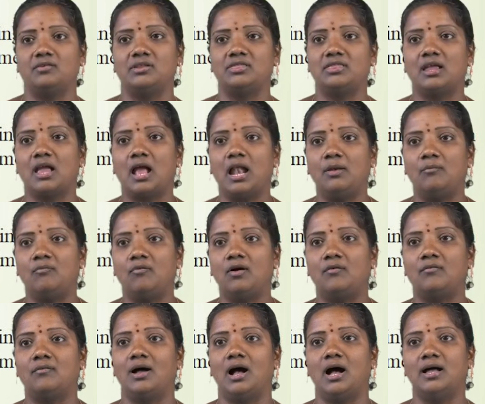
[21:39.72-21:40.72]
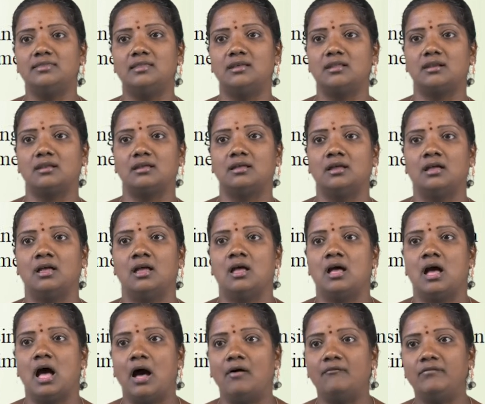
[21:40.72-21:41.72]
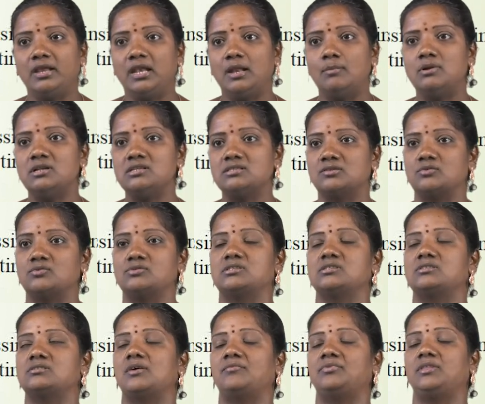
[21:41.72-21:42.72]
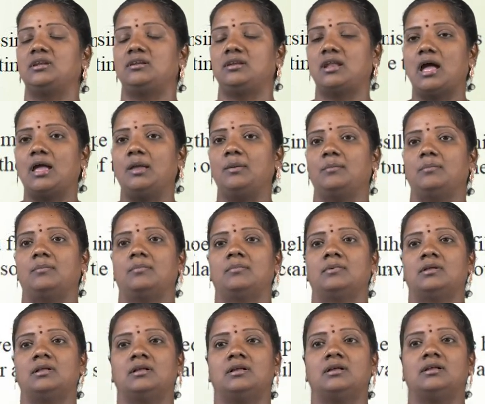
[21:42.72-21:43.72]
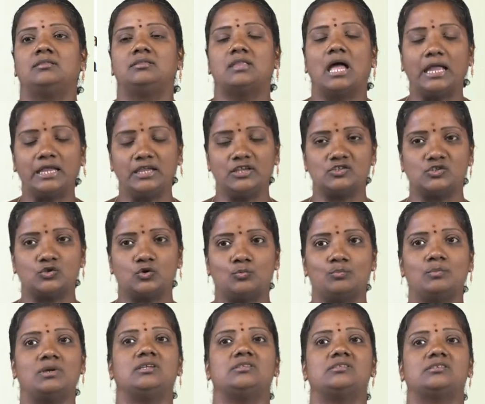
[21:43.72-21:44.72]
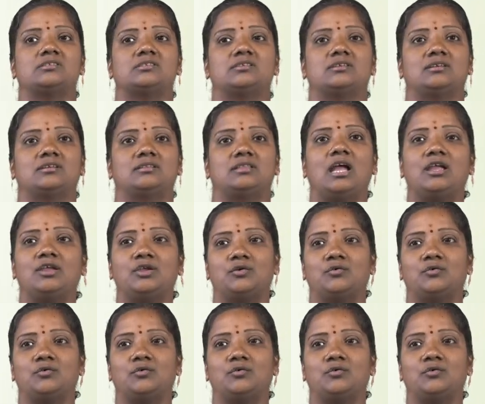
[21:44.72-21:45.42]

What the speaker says: with the help of other available sources of the time. Thank you so much. Thank you.